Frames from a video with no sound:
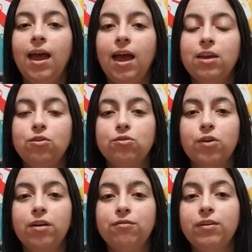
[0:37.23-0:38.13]
and you
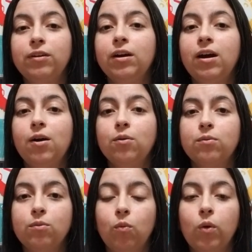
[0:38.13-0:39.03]
try to figure out
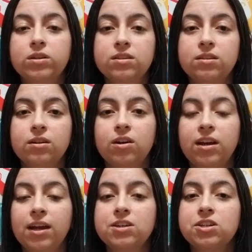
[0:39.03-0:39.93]
what's the
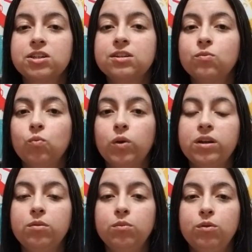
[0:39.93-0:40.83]
connection,
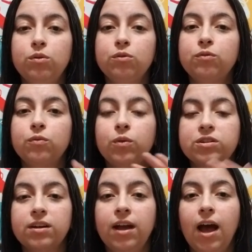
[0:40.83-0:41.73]
what you move,
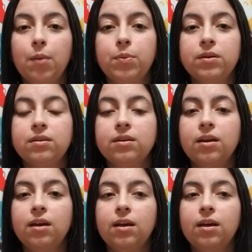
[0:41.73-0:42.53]
what's going to happen.